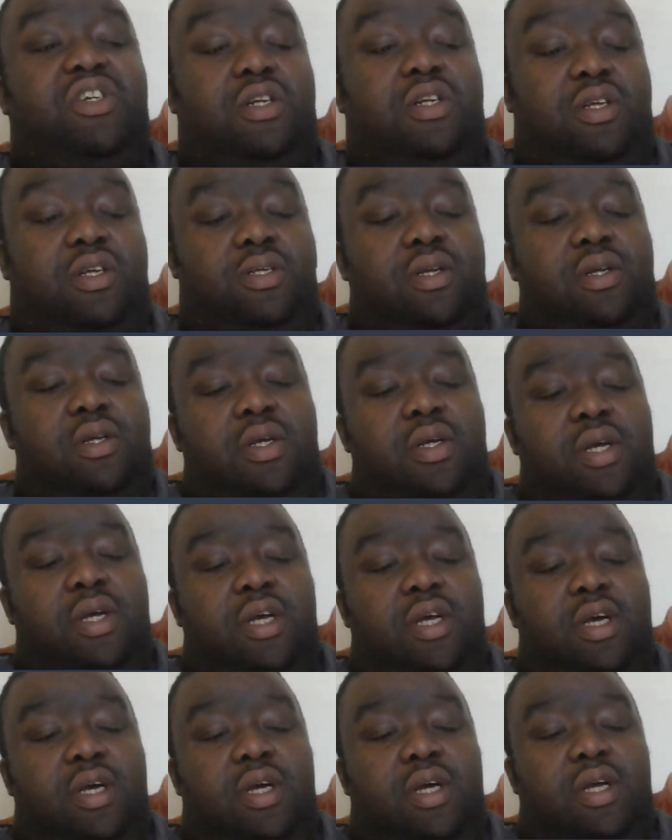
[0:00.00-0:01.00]

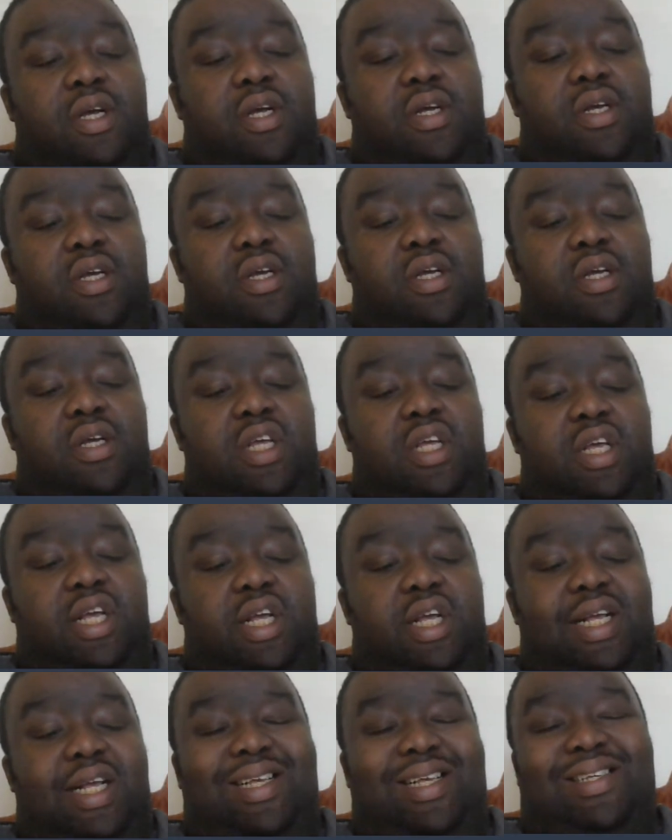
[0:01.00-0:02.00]
it's a difficult
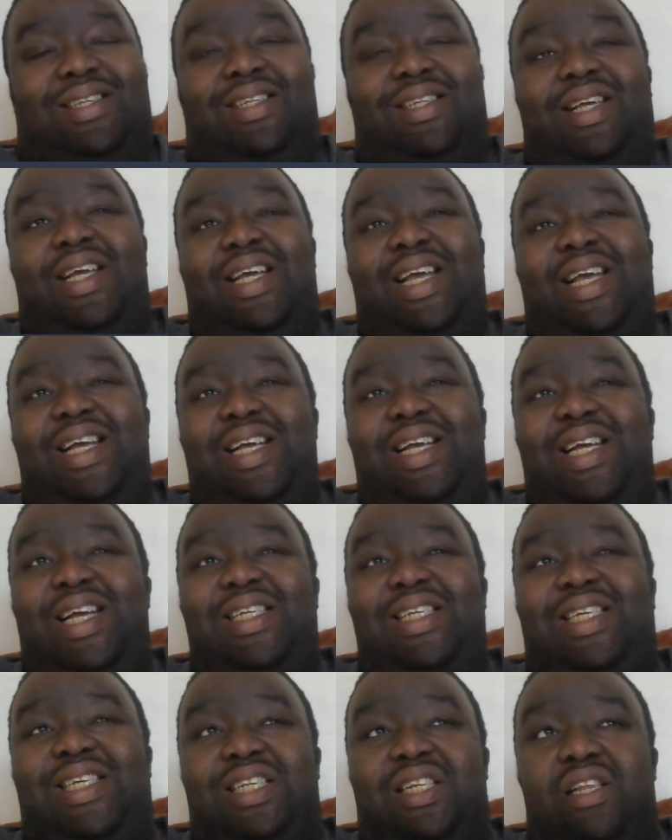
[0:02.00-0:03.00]
one to call.
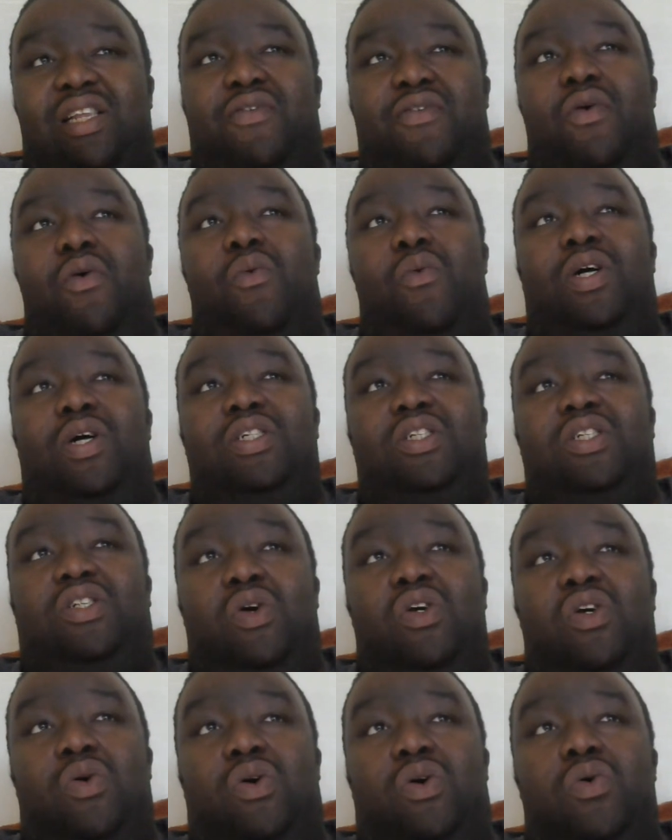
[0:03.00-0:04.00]
Normally,
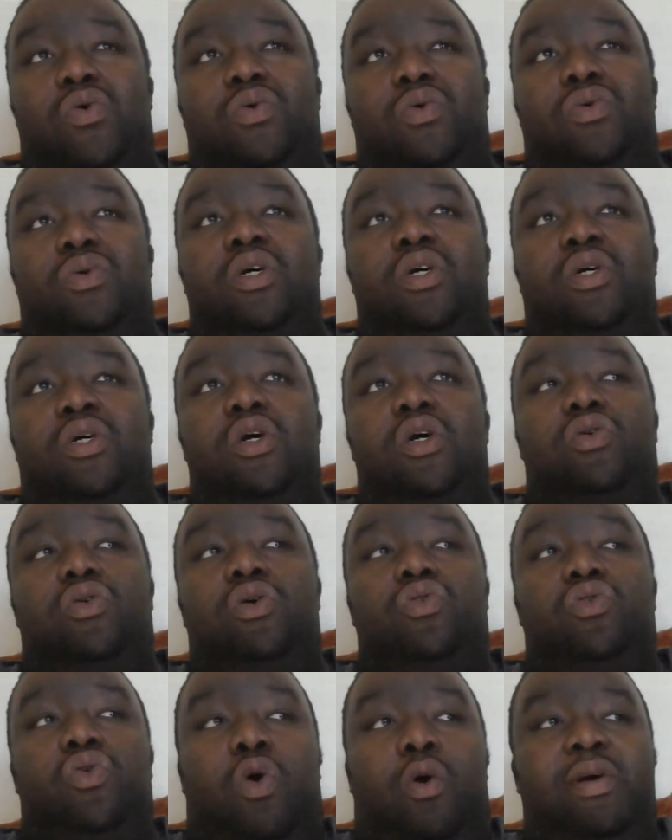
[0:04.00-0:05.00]

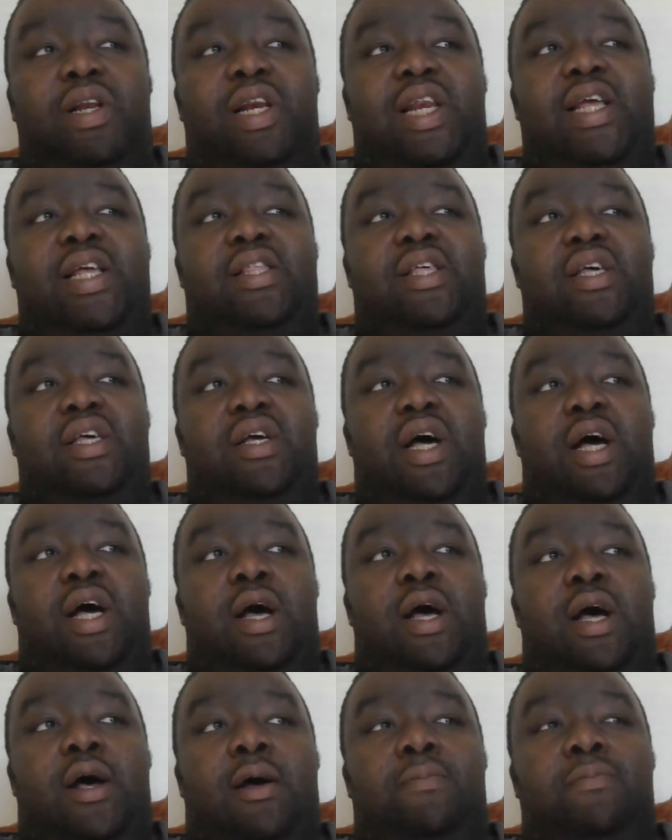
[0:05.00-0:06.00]
Troy Deeney is the
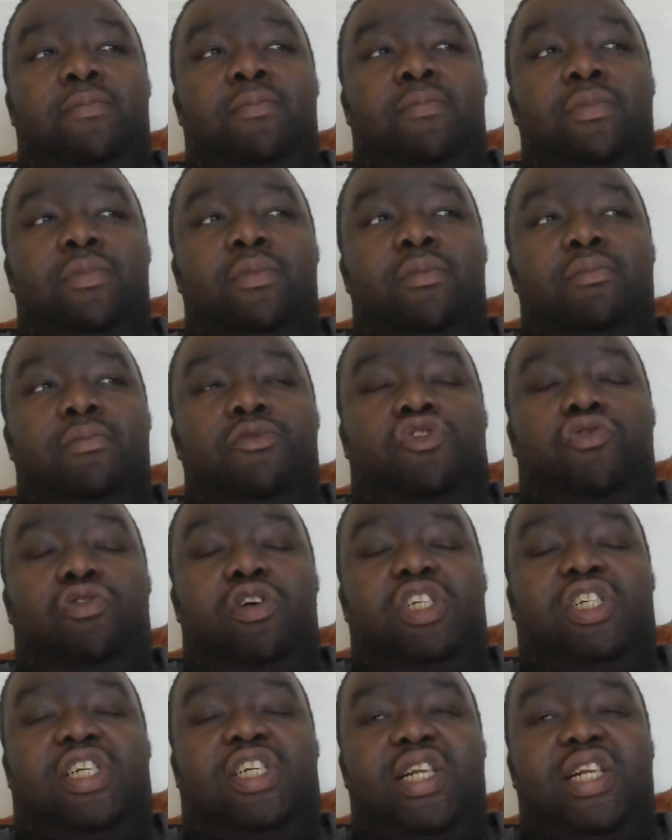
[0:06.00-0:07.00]
one that
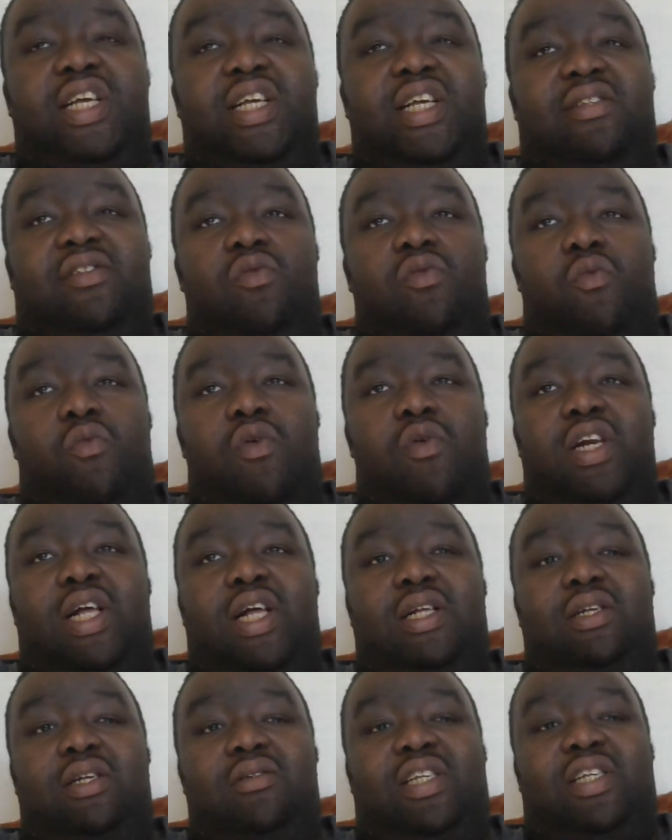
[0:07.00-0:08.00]
terrorizes our defense,
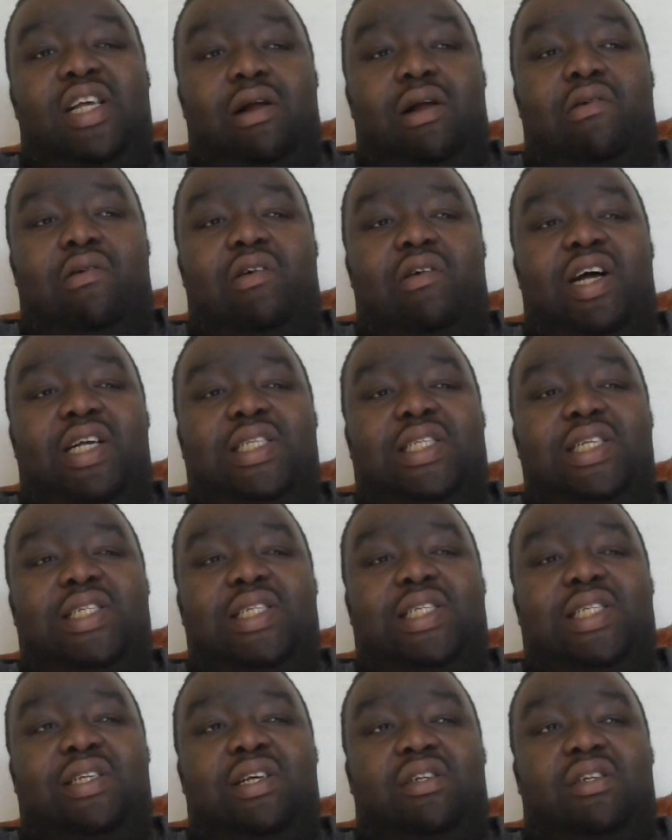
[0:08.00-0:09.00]
and somehow we
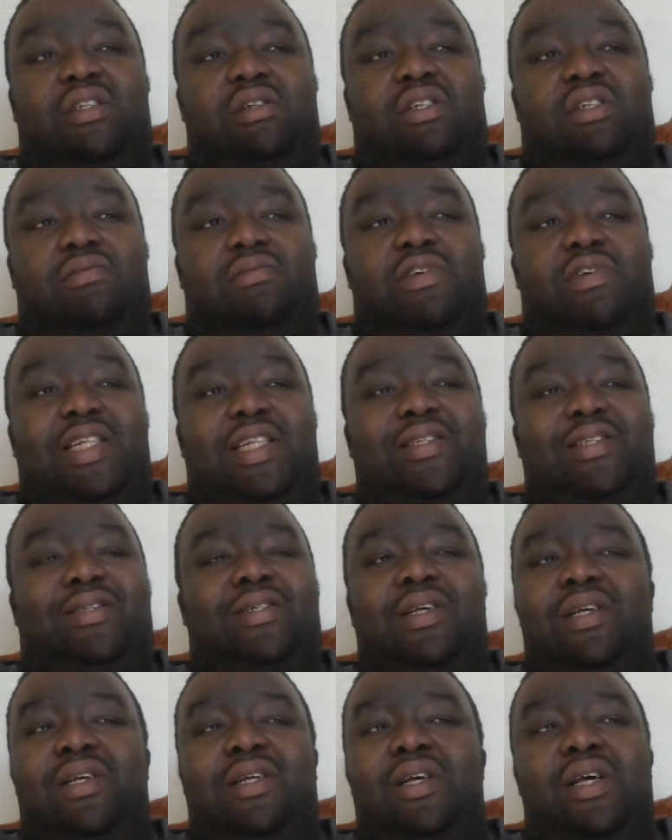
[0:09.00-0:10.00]
make him come
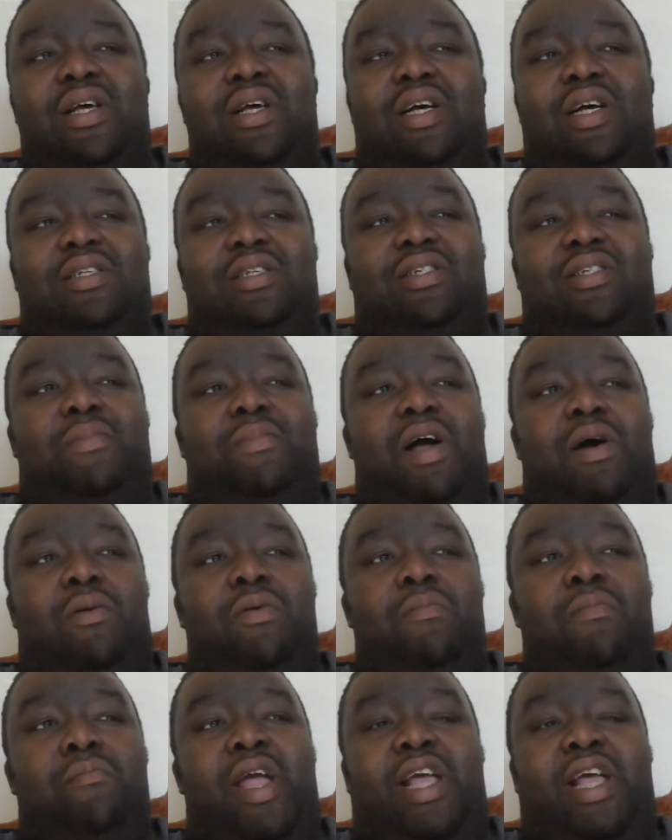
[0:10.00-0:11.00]
out like he's a prime
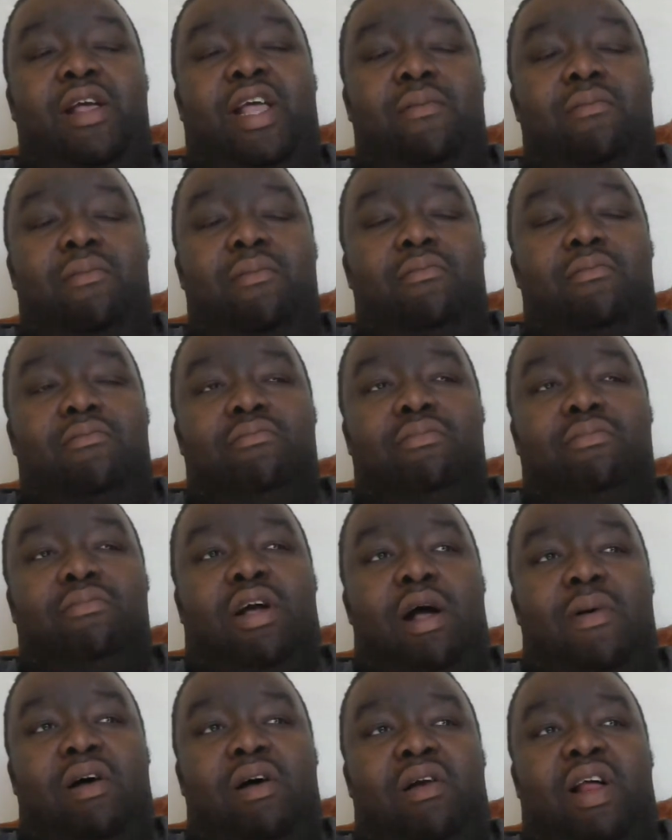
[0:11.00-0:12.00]
Ibrahimovic.
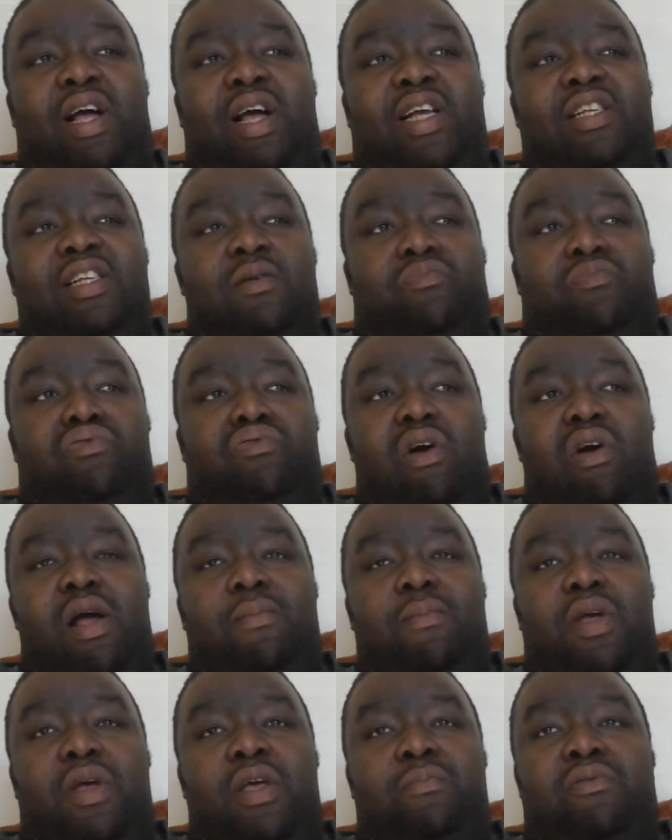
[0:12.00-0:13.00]
The fact
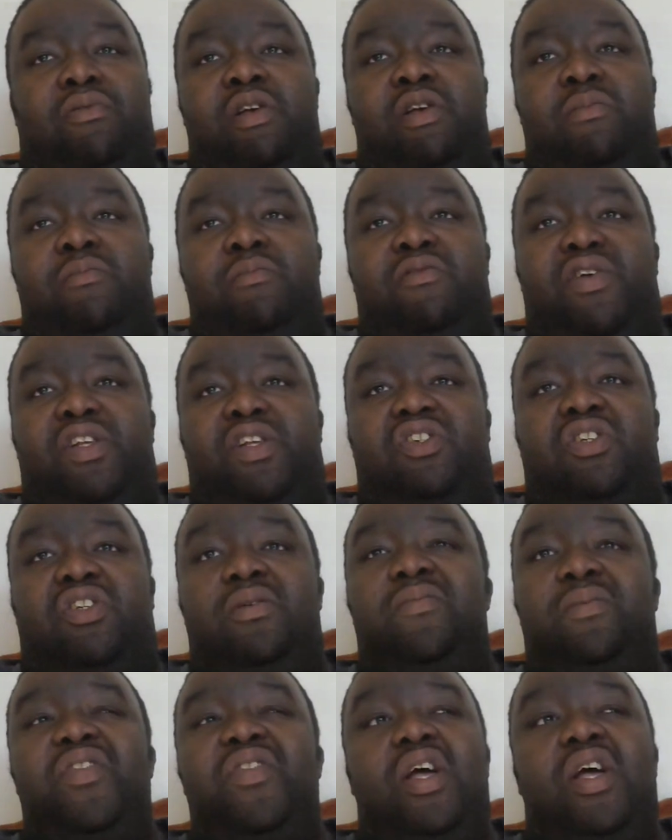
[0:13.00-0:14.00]
that he's not playing
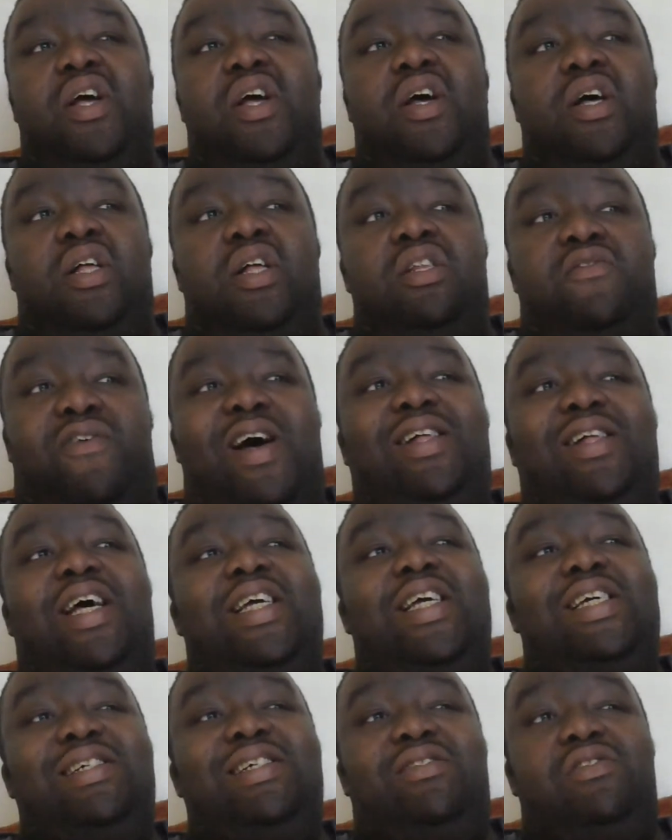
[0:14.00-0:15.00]
helps.
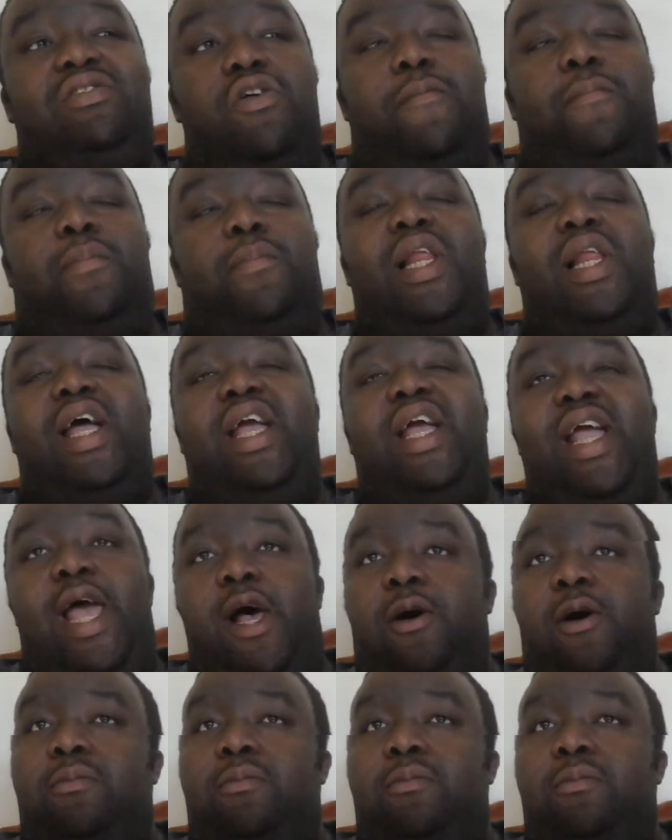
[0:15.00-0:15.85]
And